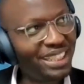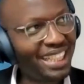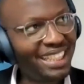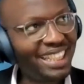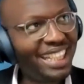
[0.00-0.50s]
I
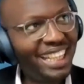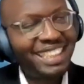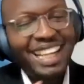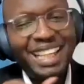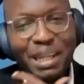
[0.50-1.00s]
said
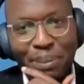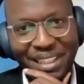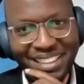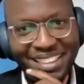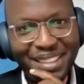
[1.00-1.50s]
it really
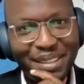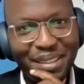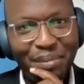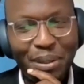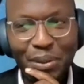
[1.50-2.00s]
depends
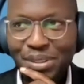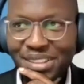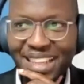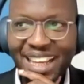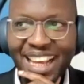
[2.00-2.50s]
because